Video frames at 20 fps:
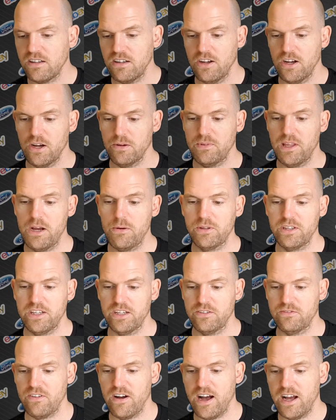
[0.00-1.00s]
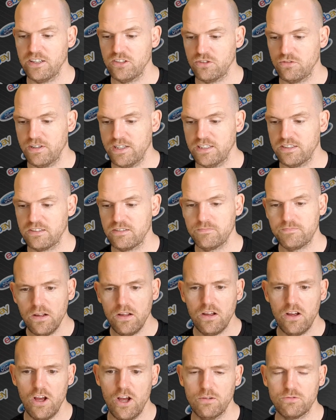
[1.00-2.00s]
They were the advisories.
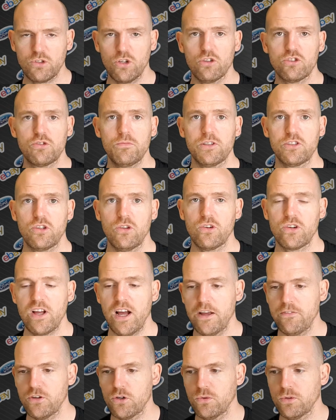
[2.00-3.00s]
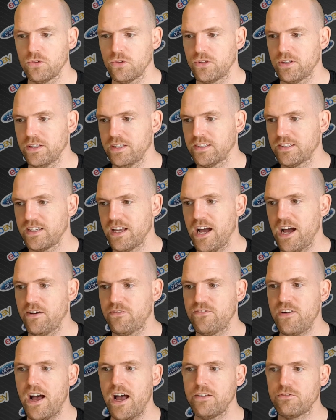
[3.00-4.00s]
So something to look at if you go and look at this car.
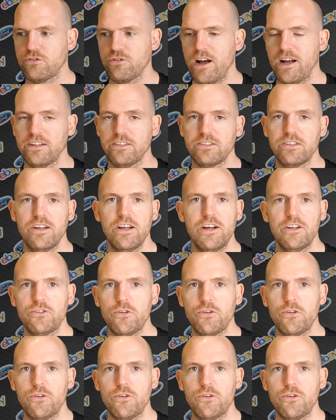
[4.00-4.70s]
$5,000.